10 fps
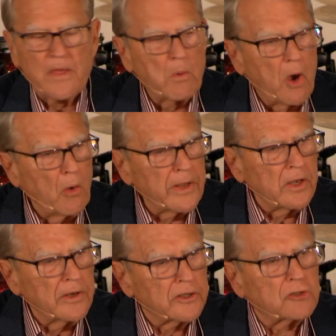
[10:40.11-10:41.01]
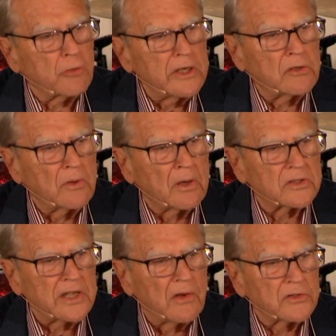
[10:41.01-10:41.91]
They were holding on to tree
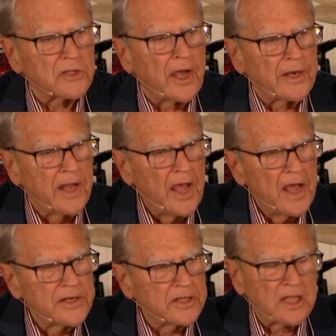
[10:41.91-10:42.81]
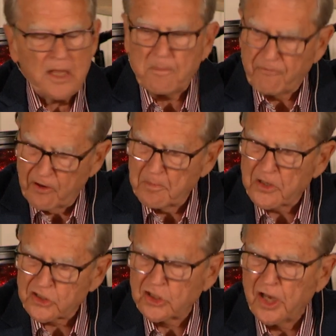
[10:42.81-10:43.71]
trunks outside to keep
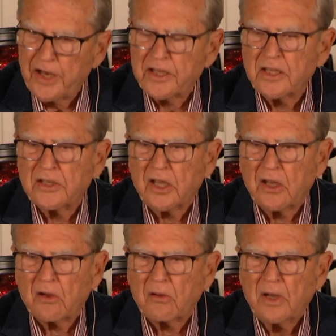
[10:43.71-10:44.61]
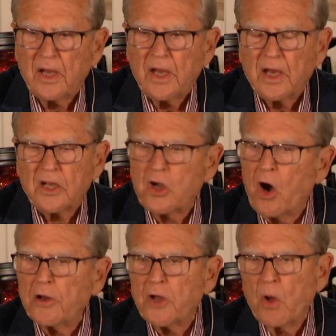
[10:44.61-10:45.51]
from sliding into hell.
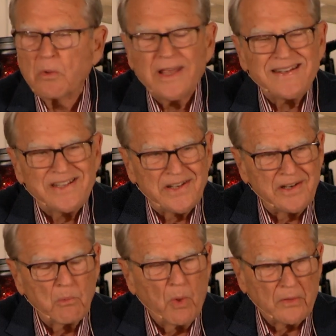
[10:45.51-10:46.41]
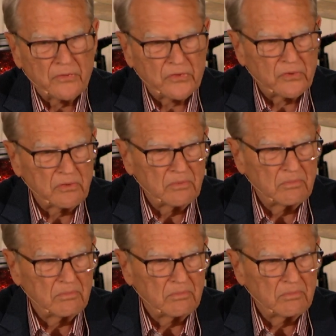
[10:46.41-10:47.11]
God only did it once.